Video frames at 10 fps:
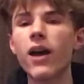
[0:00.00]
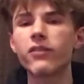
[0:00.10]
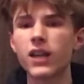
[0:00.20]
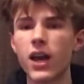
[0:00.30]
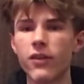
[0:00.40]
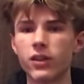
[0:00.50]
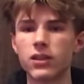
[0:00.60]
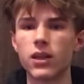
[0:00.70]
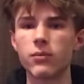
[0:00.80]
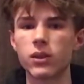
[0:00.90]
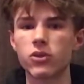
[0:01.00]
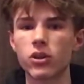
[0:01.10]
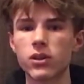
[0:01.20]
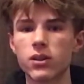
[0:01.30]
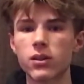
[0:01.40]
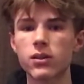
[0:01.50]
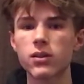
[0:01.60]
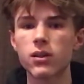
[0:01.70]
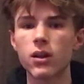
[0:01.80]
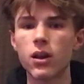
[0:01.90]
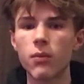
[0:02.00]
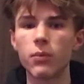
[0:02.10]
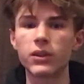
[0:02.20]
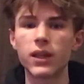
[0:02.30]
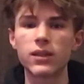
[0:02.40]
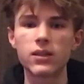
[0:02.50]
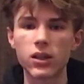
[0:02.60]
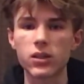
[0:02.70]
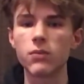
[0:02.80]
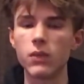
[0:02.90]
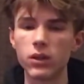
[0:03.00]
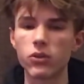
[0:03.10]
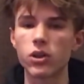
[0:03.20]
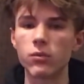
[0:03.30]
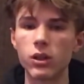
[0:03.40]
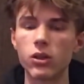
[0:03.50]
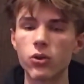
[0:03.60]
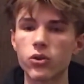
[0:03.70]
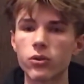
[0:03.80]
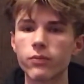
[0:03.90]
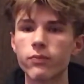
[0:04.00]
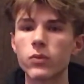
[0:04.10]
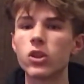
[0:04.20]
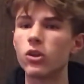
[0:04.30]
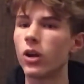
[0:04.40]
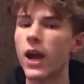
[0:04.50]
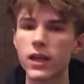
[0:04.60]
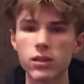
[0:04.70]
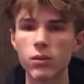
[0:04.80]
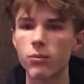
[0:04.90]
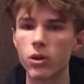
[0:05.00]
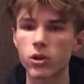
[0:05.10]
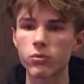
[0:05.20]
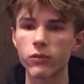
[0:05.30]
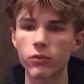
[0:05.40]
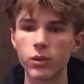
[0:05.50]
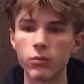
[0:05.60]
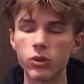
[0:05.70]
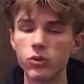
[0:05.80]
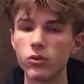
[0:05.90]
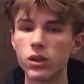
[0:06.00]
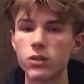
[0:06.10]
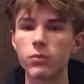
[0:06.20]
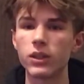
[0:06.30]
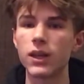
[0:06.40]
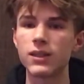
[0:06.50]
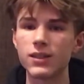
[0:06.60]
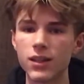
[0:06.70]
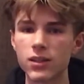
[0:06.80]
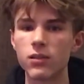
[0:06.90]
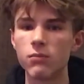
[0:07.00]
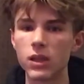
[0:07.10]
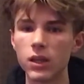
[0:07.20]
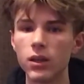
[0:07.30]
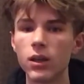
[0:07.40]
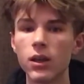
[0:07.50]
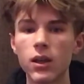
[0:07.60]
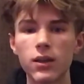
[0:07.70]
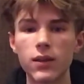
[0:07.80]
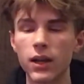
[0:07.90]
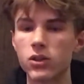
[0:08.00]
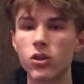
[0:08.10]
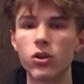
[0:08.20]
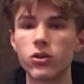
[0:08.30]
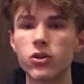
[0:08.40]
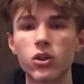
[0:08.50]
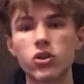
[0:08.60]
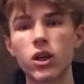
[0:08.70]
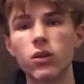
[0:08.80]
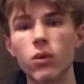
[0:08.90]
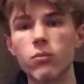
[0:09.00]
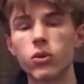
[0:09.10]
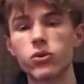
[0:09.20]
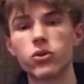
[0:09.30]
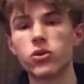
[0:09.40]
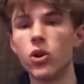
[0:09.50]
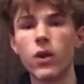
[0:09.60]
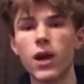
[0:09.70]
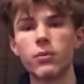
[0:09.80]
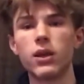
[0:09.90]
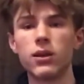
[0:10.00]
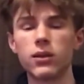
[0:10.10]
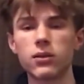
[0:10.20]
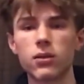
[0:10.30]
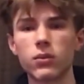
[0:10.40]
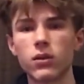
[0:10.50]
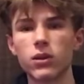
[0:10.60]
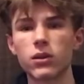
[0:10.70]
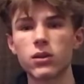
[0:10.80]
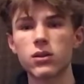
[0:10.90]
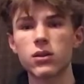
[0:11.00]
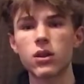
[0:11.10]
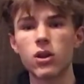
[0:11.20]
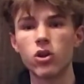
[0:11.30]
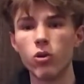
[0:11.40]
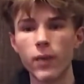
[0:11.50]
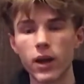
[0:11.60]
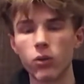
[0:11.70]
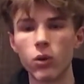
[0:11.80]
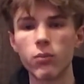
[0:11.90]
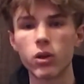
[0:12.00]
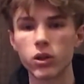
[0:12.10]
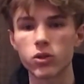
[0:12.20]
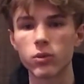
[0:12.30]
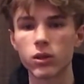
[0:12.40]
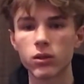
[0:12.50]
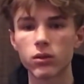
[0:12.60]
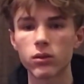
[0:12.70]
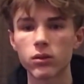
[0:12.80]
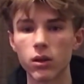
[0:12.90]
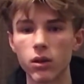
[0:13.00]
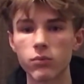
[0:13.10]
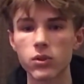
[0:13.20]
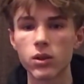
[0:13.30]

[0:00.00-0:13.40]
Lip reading: to have an attempt at justice, but that doesn't mean there's going to be closure. There has to be a punishment for people who do this, but that doesn't mean that it's all sunshine and rainbows. There's no happy ending to something like this, no matter what punishment comes.